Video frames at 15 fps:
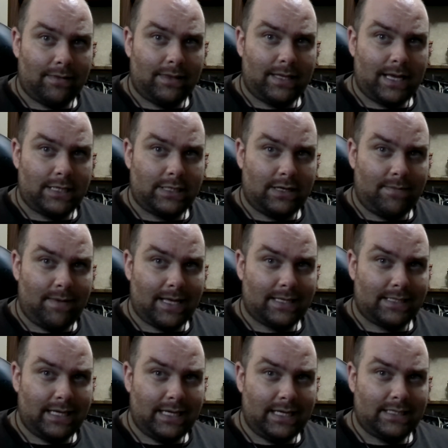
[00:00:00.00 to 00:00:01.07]
that should be
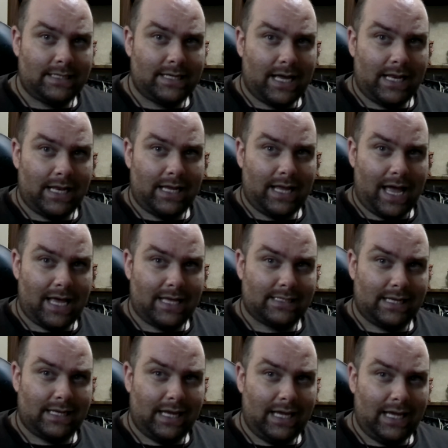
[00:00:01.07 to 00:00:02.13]
as easy as
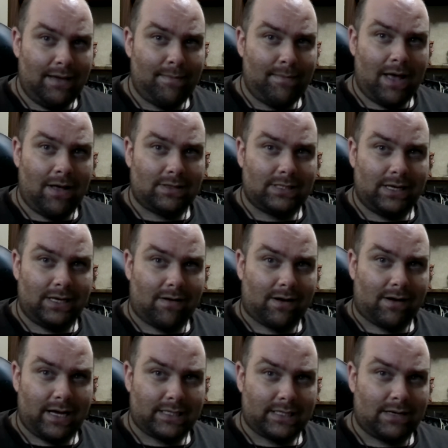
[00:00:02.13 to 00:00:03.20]
an email to your
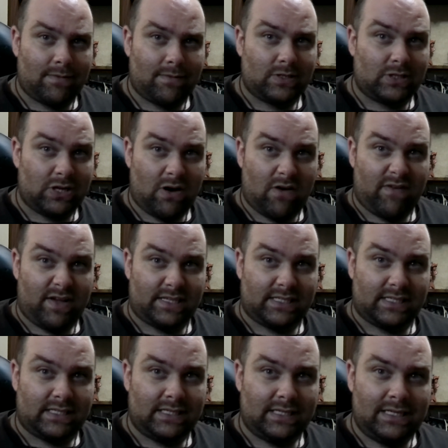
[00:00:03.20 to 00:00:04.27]
customer
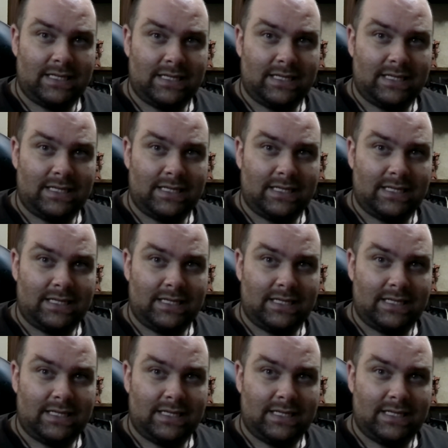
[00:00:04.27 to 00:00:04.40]
service?